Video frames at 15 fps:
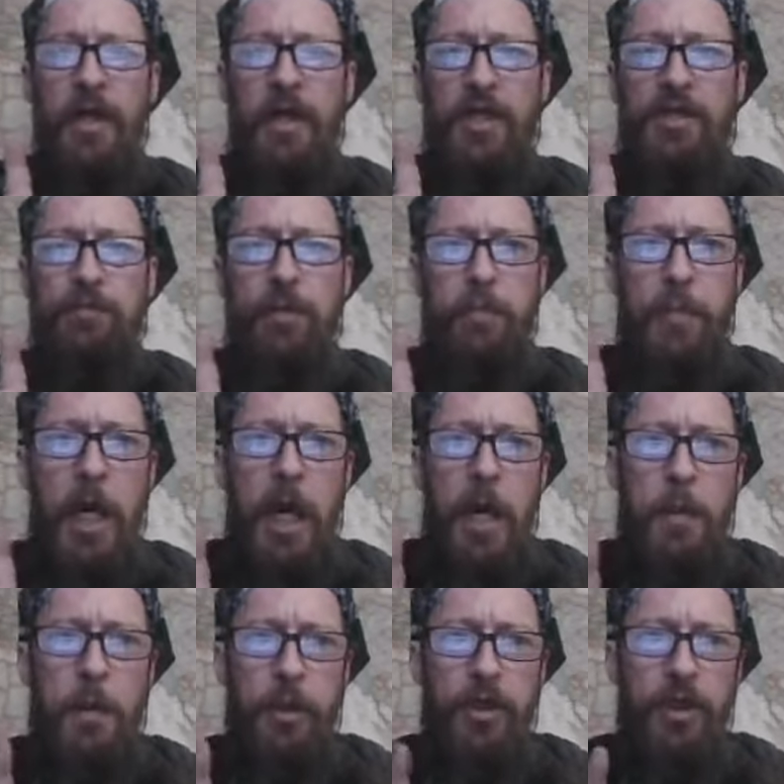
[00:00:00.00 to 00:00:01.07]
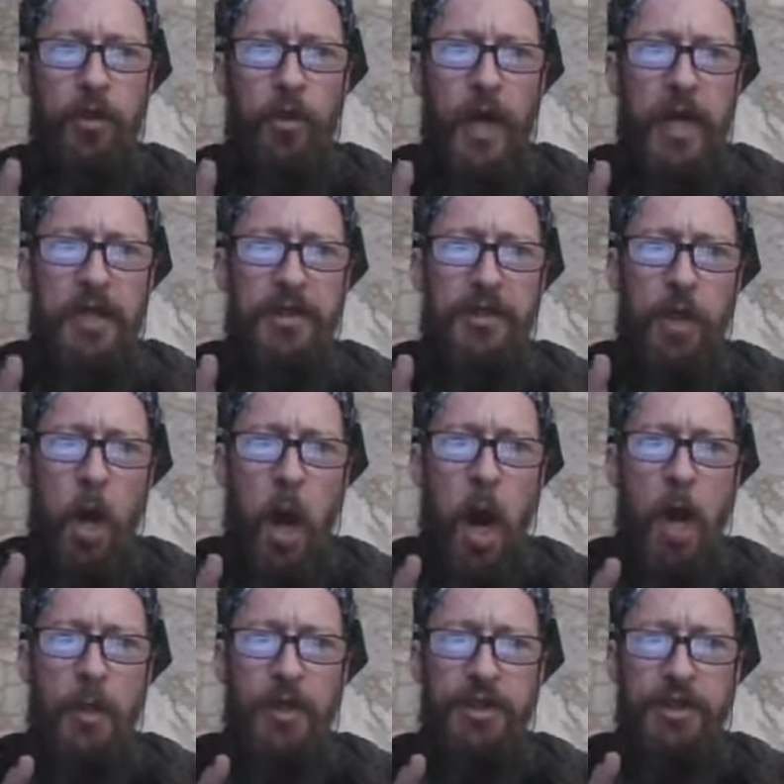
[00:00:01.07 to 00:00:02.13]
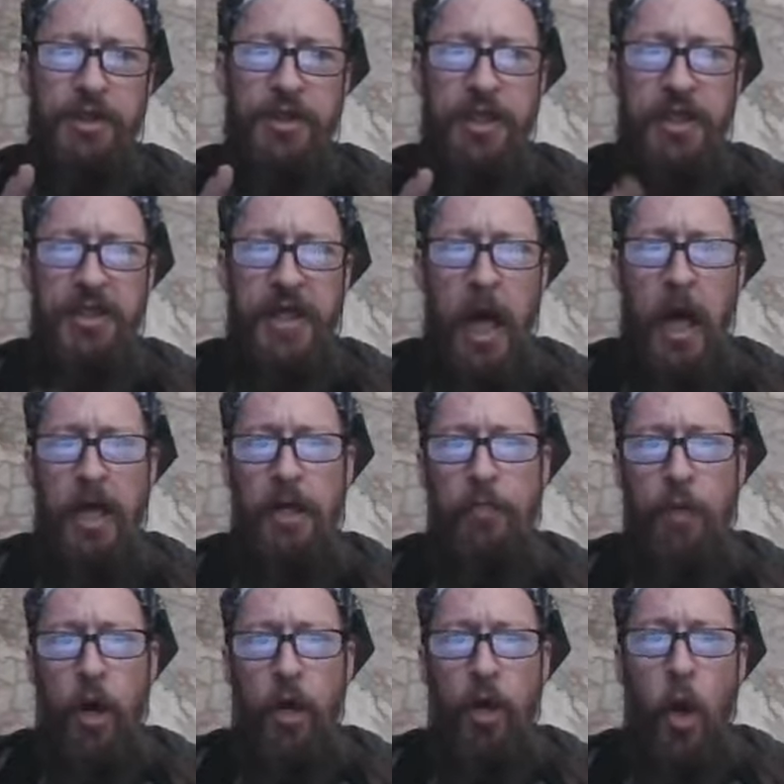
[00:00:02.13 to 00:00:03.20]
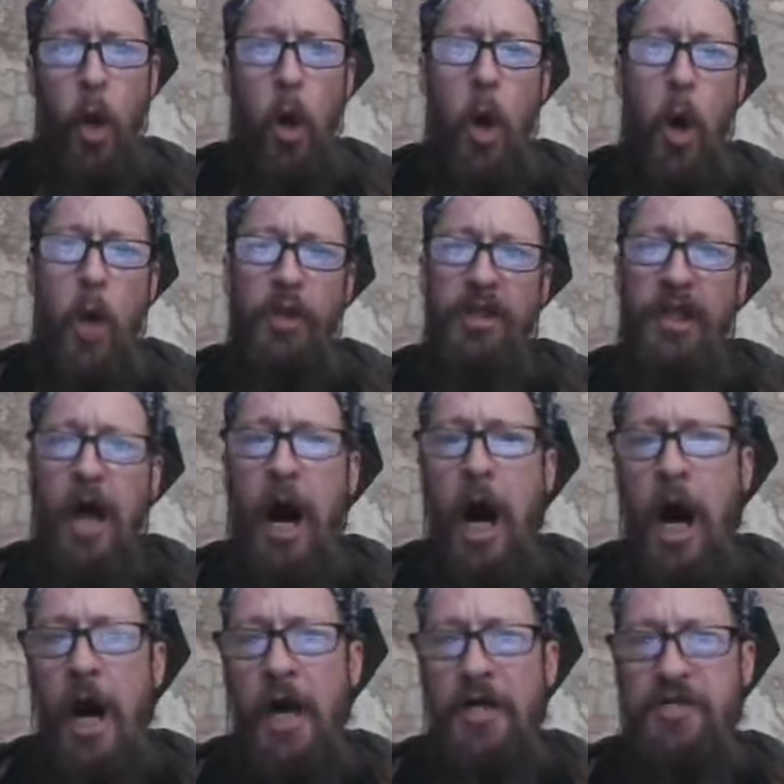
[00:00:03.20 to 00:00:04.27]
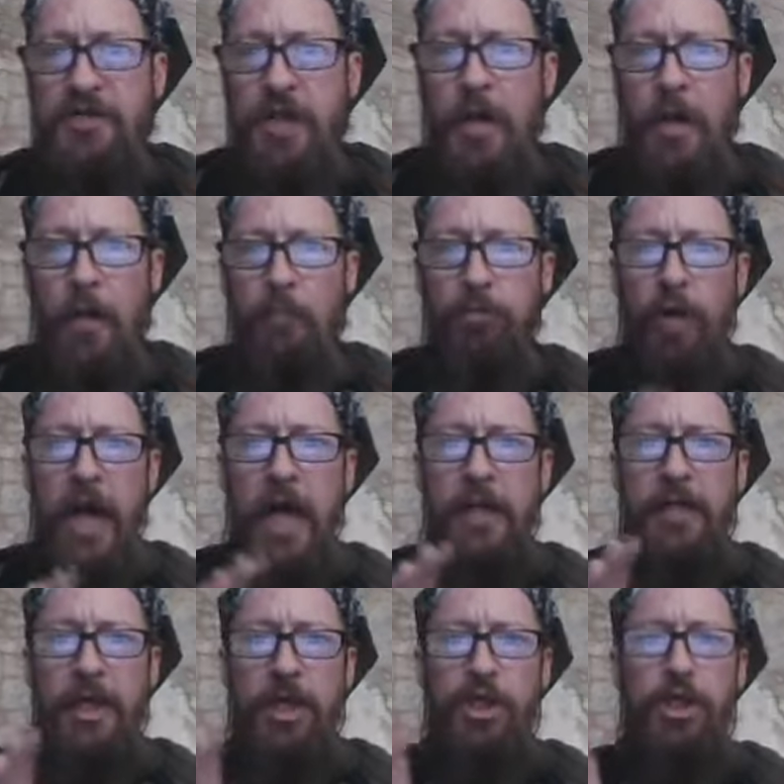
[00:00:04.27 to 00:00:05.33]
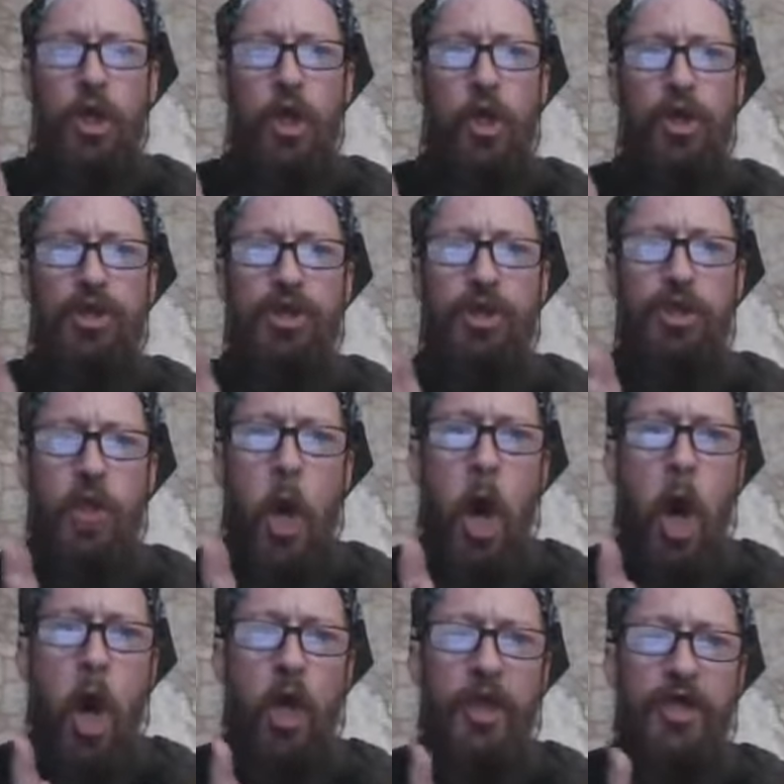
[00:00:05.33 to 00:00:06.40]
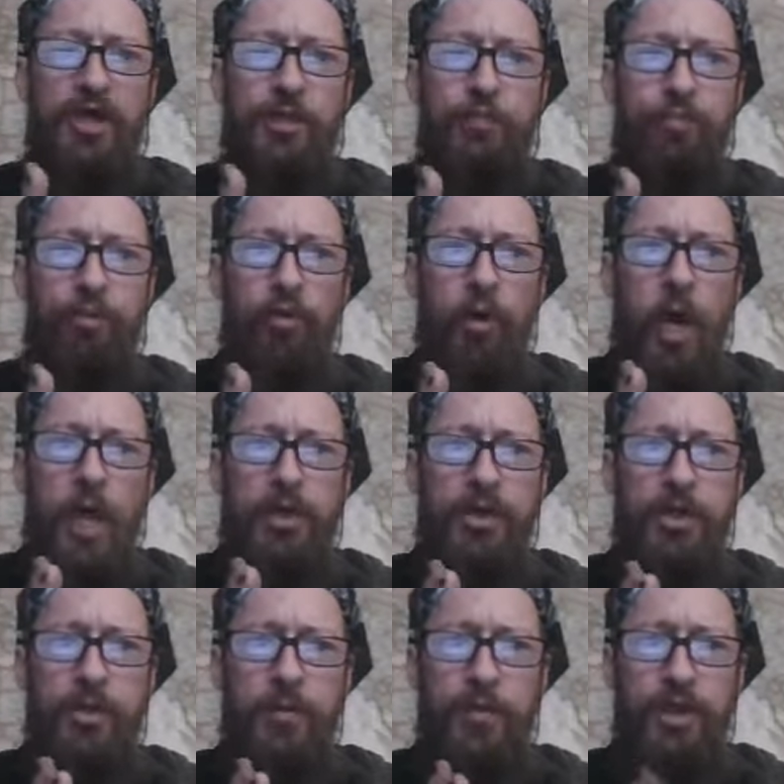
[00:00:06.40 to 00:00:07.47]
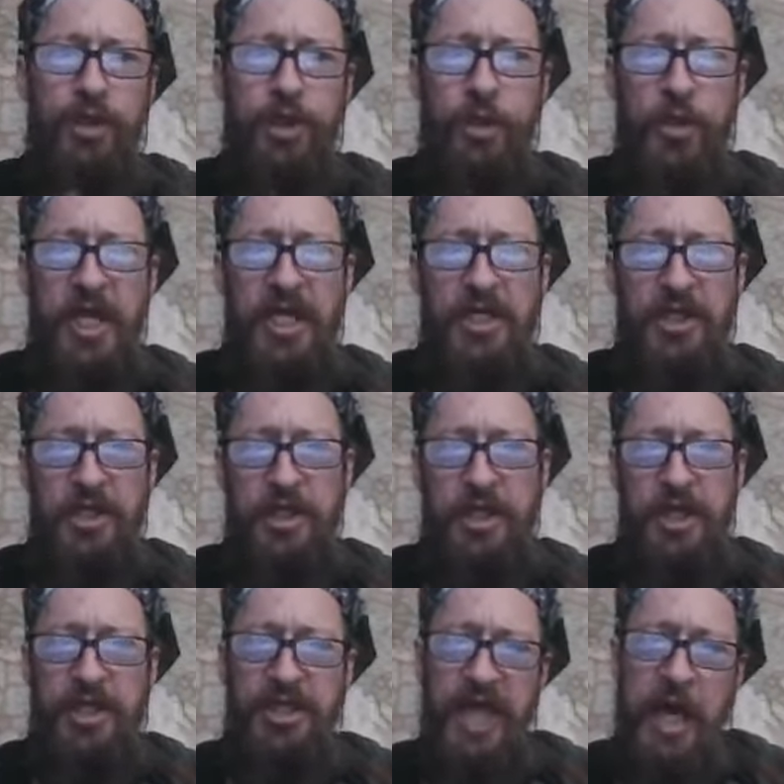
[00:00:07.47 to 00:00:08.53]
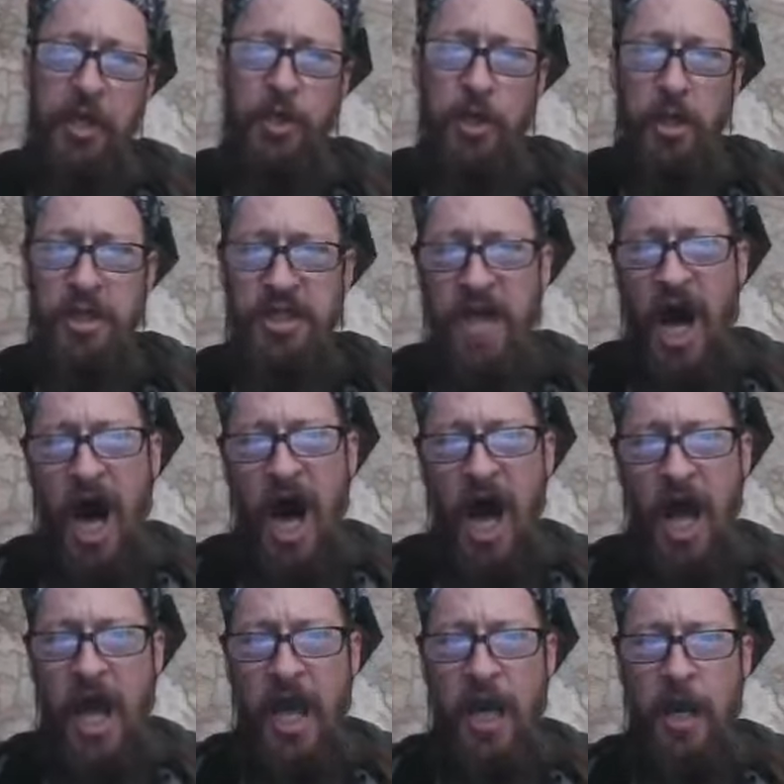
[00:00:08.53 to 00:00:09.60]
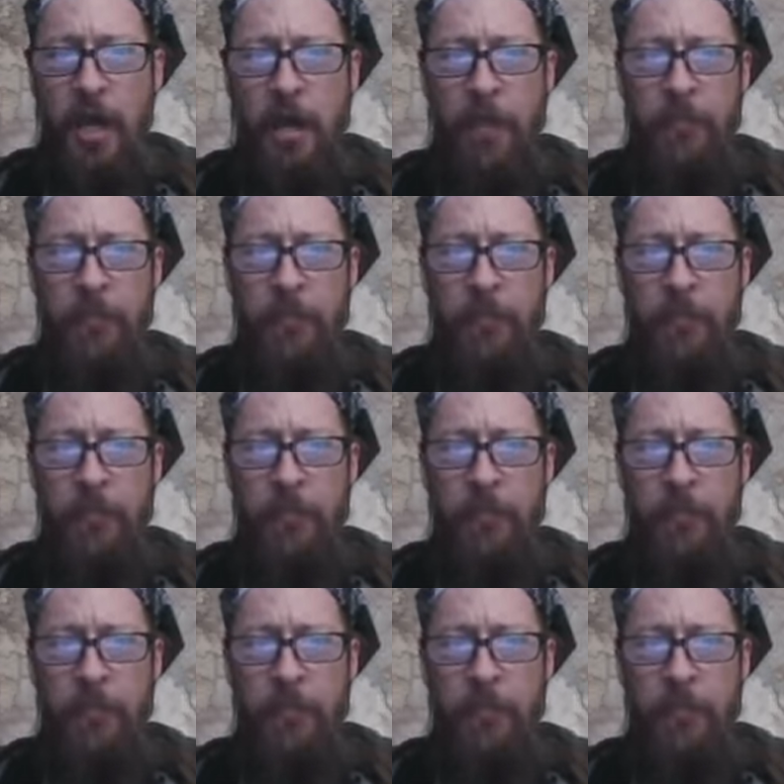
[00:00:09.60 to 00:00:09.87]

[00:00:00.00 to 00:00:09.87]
Let us prepare for the greatest harvests and dine upon all the lies. Branding sure and strong gets pressed, shrieks the tender thigh.